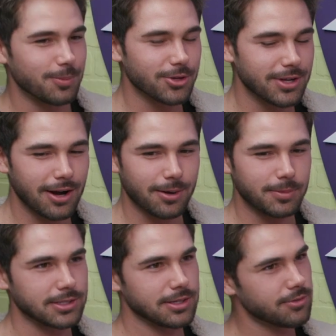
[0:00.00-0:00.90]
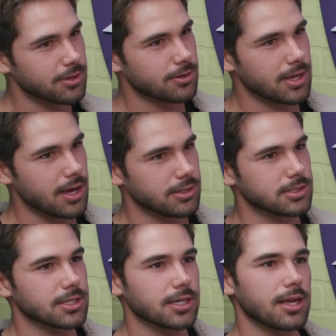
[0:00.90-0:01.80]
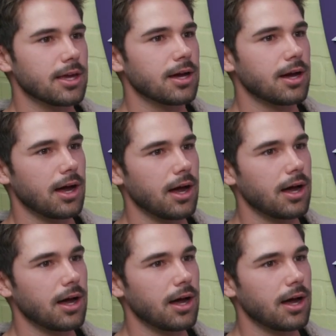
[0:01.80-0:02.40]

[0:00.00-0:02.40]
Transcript: So I'm looking at her. I'm like, is everything okay? She's like, yeah.